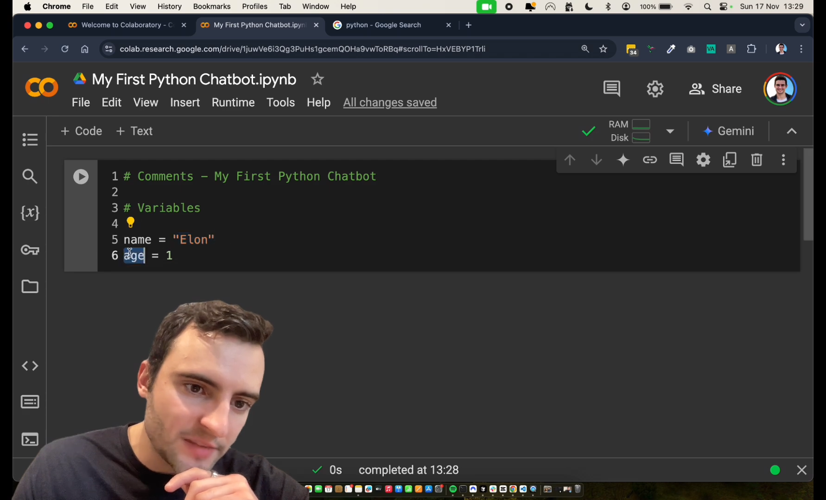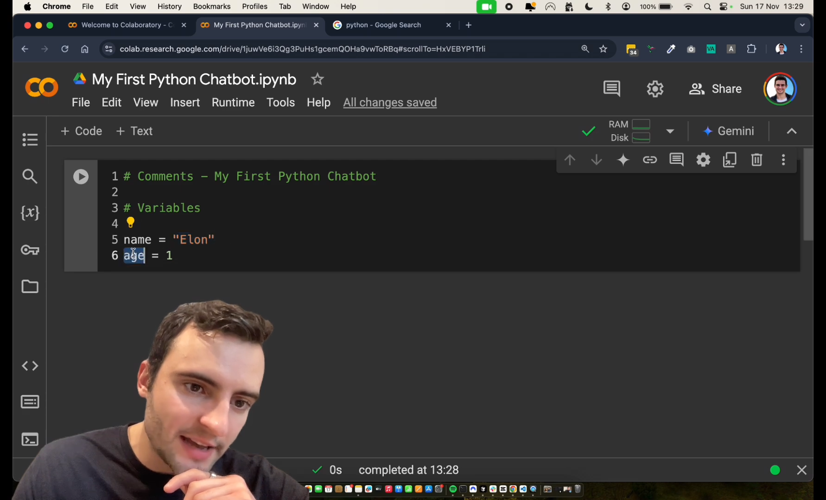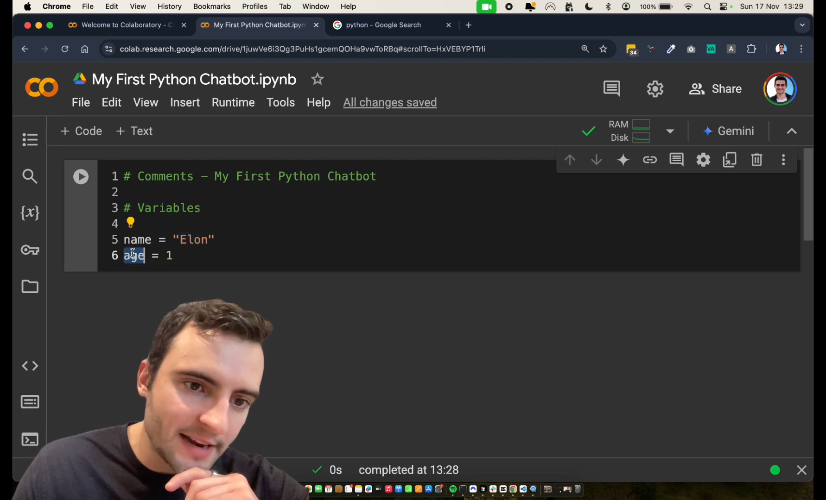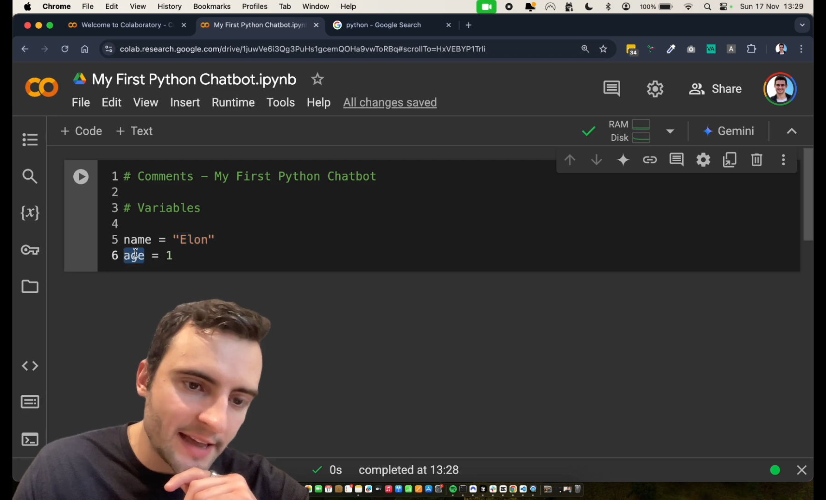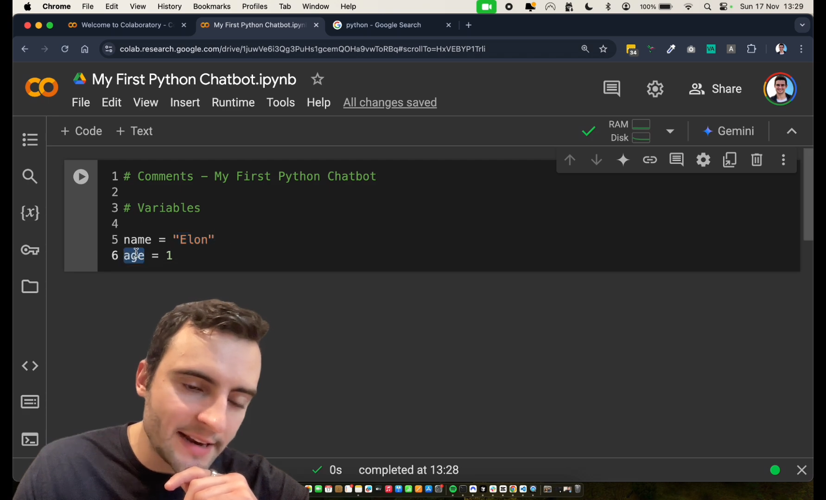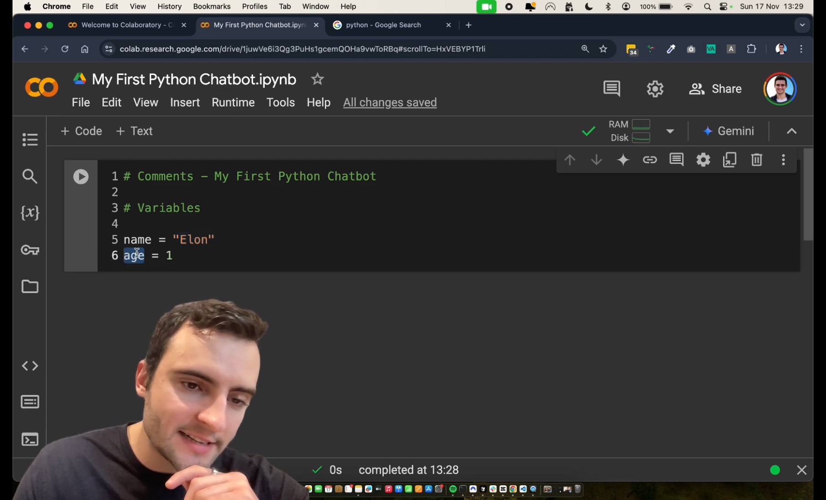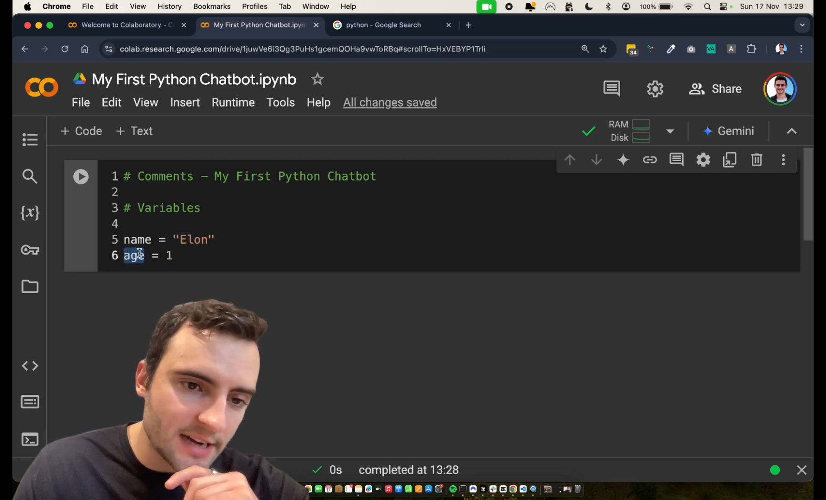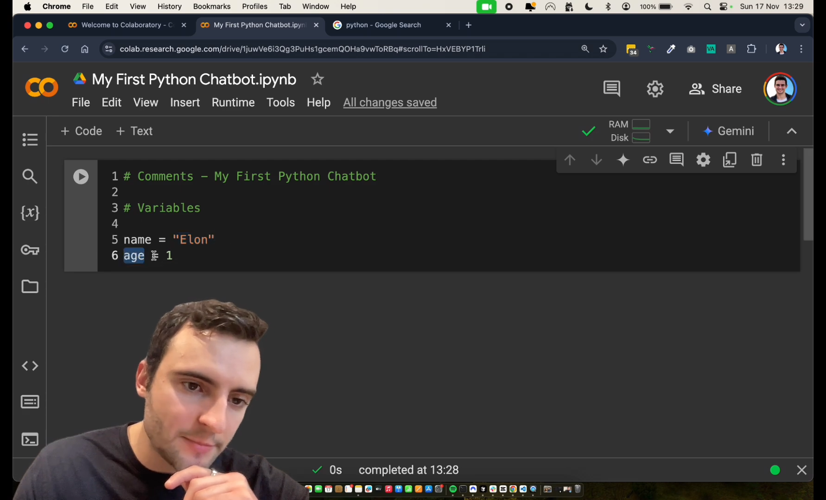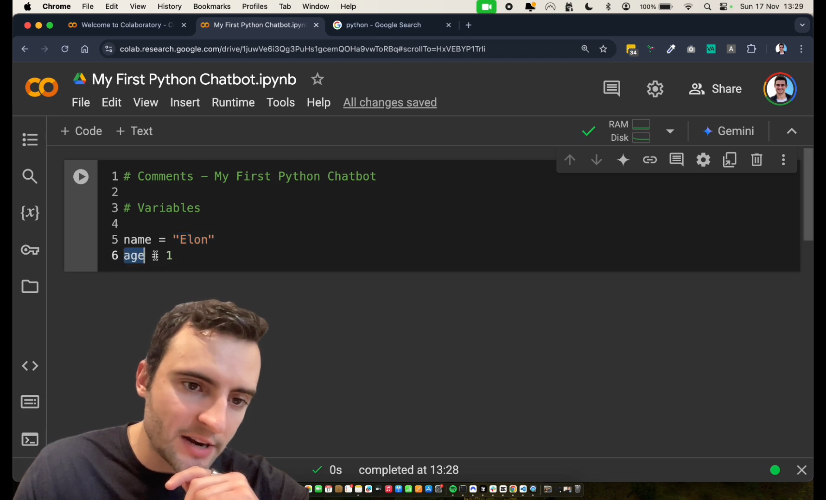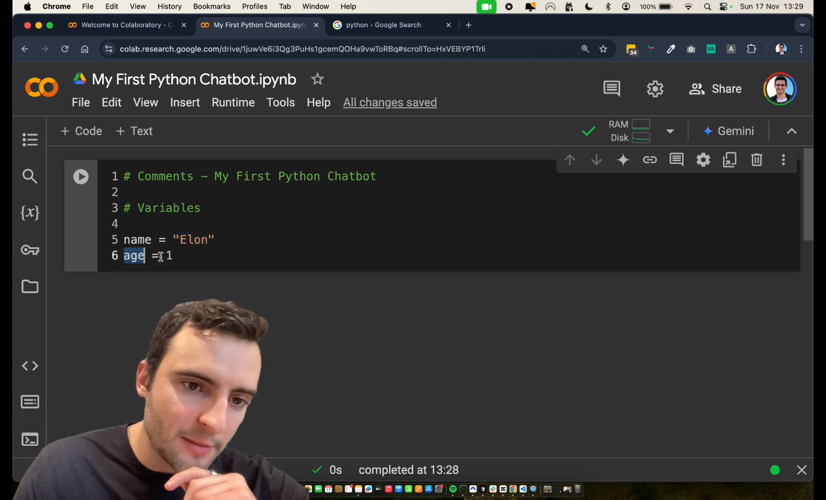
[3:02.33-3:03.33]
And
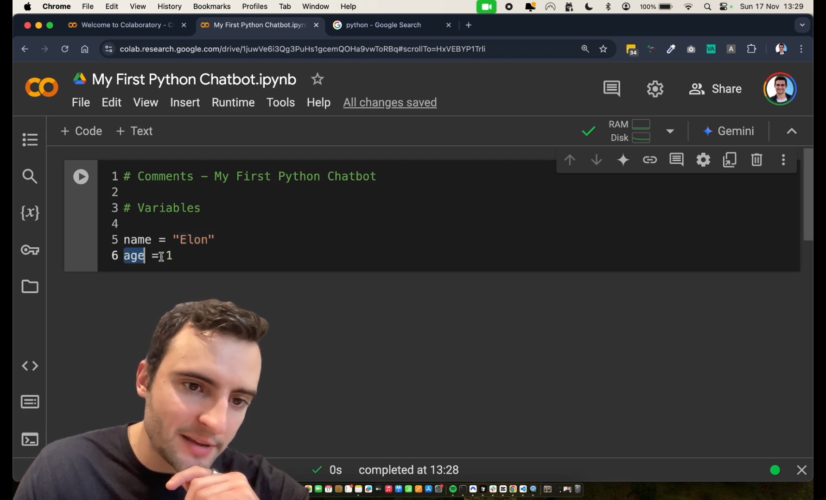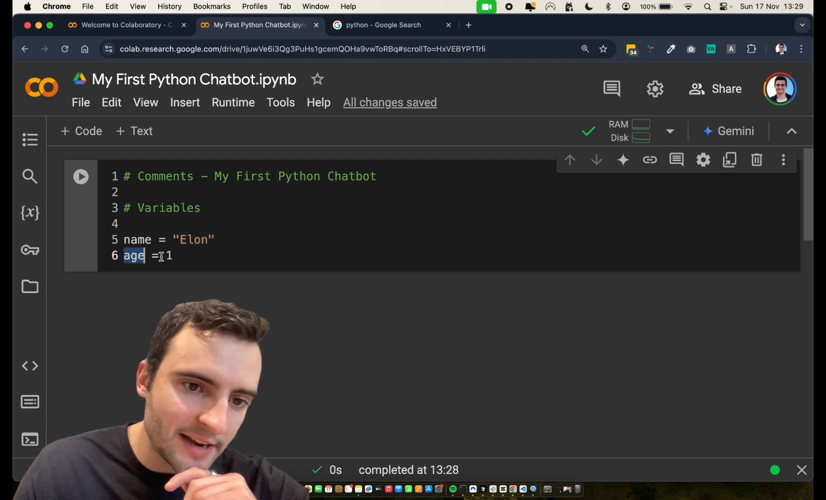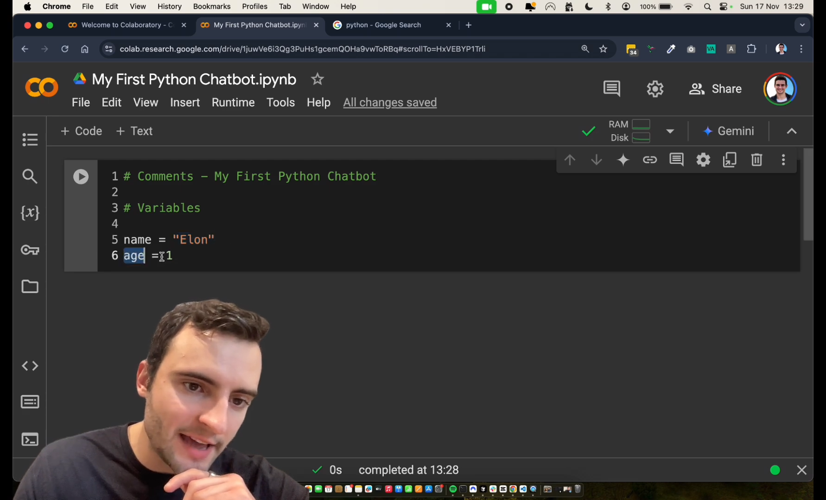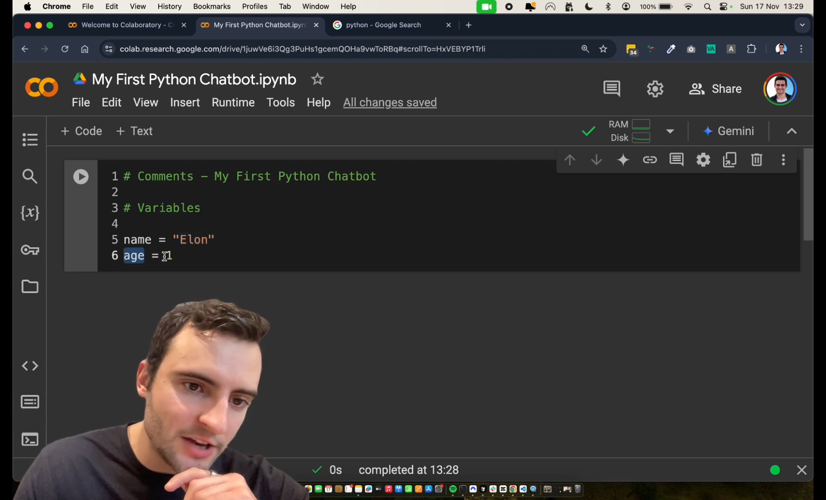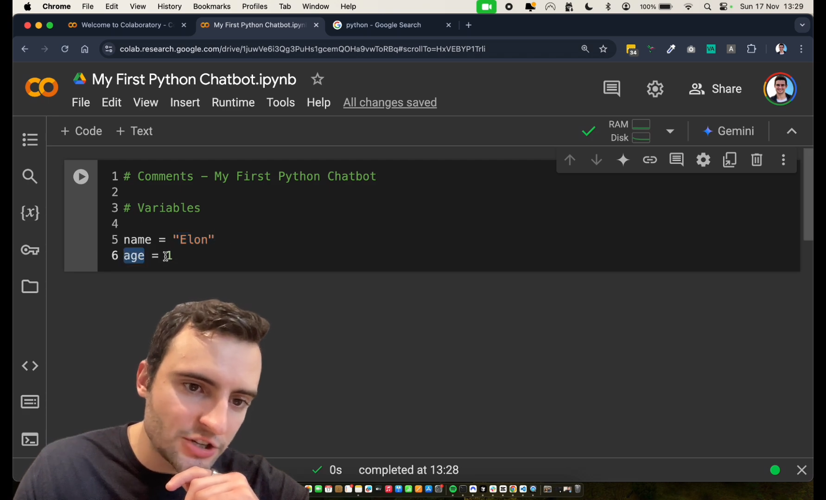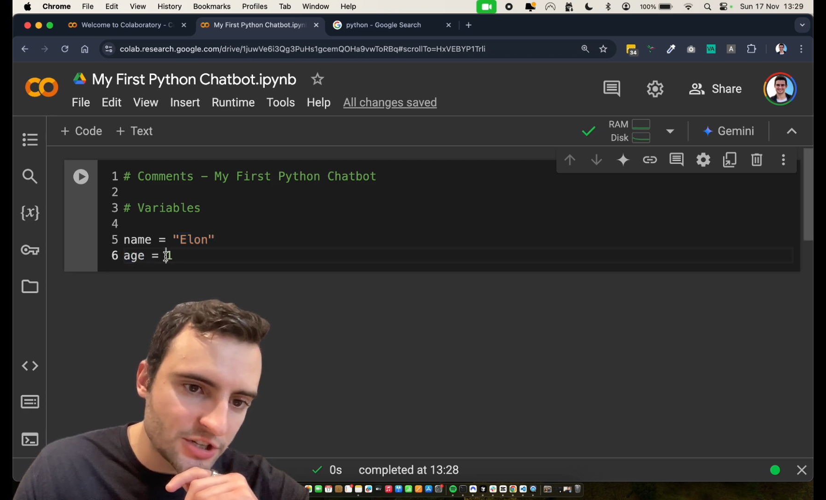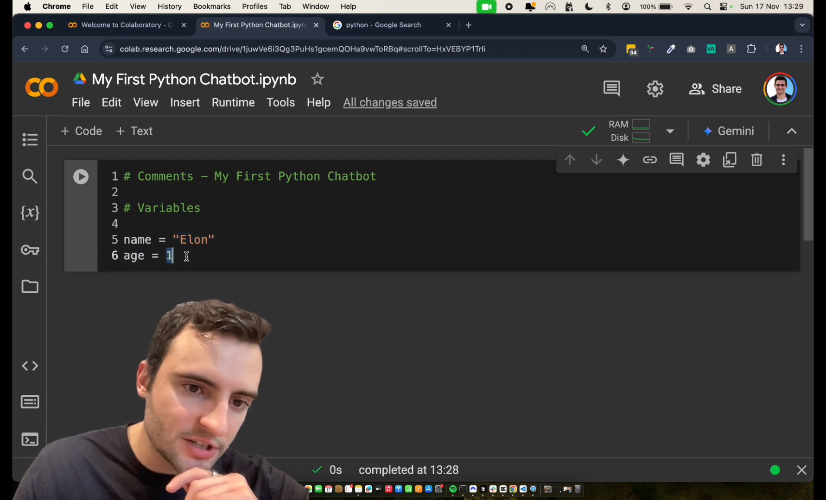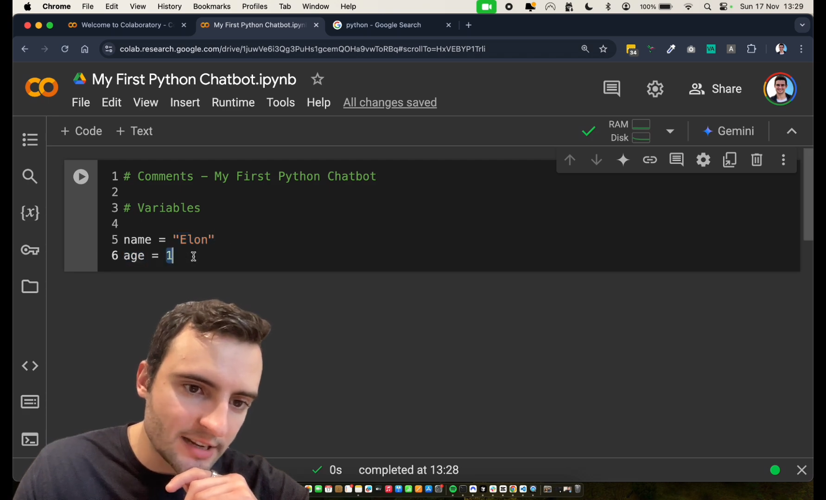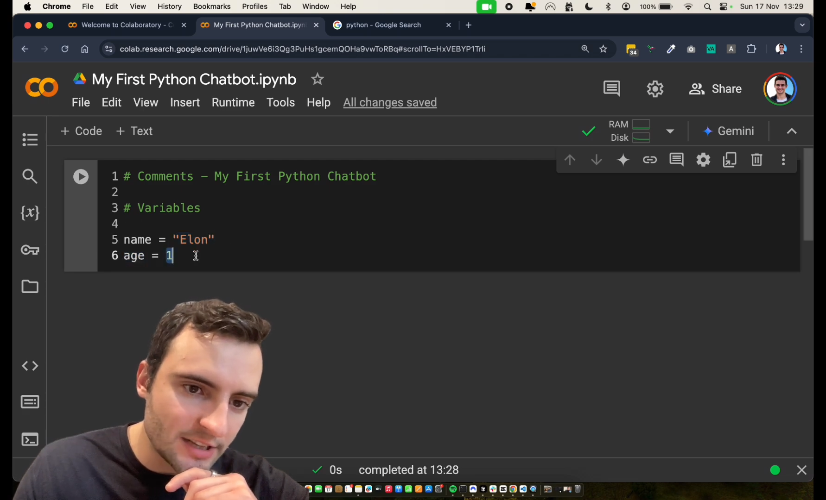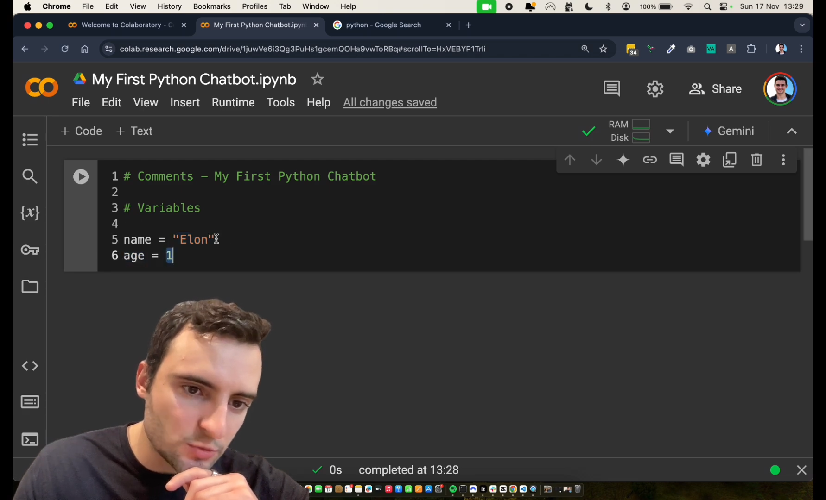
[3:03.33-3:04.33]
anytime that I mean age,
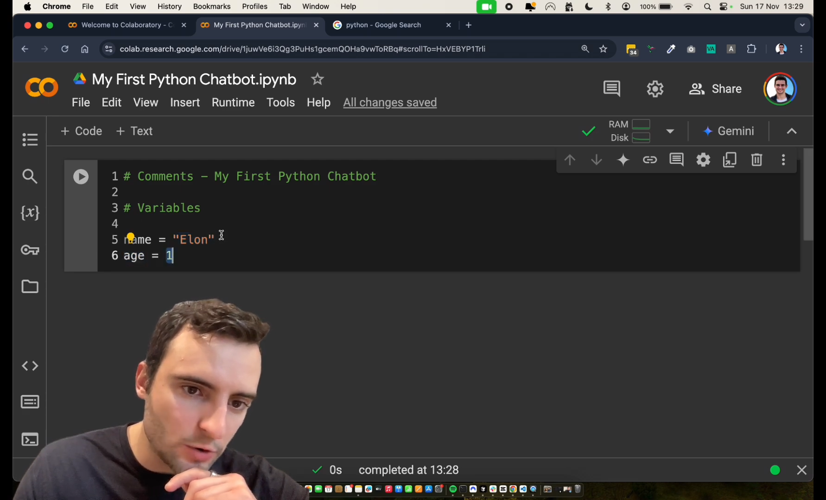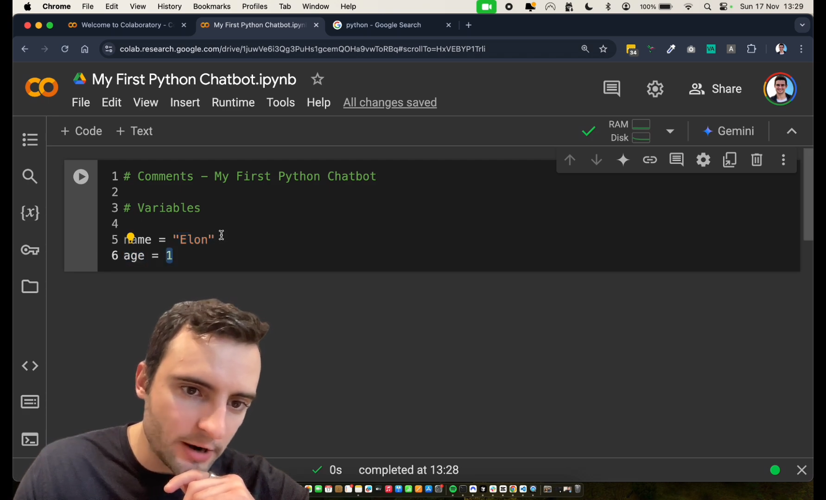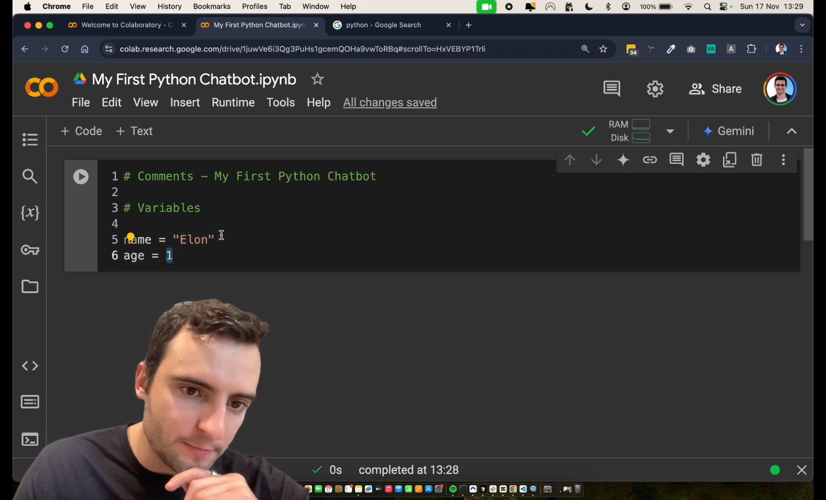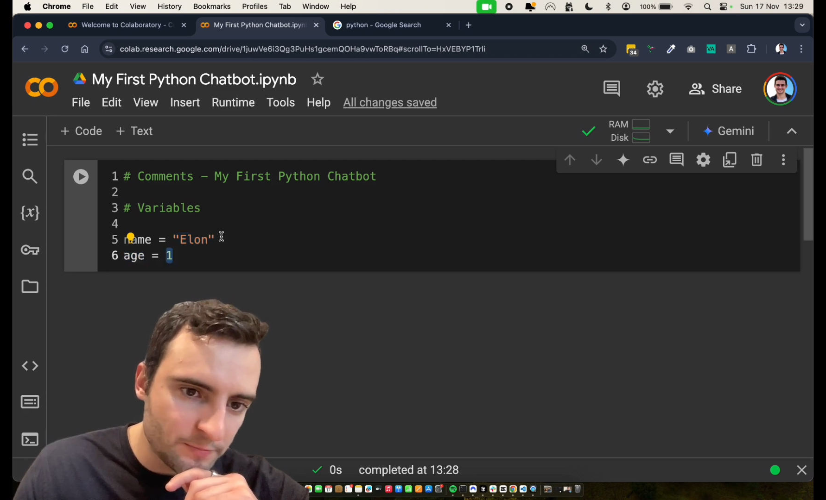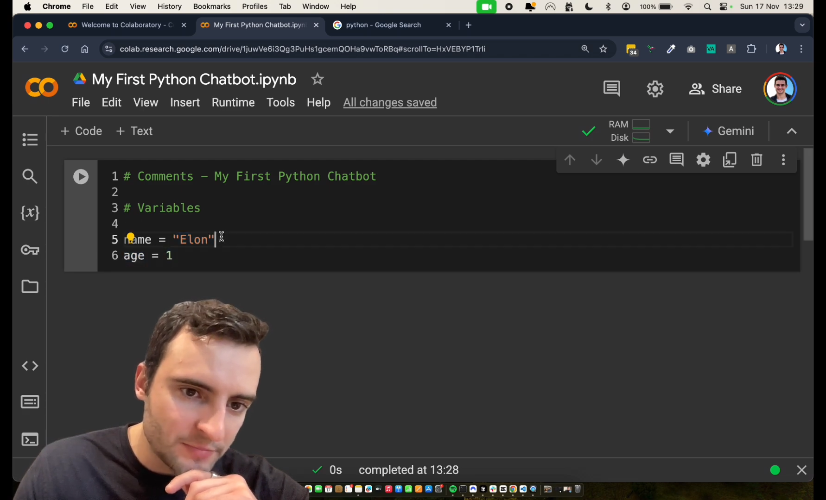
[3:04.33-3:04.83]
it's 1.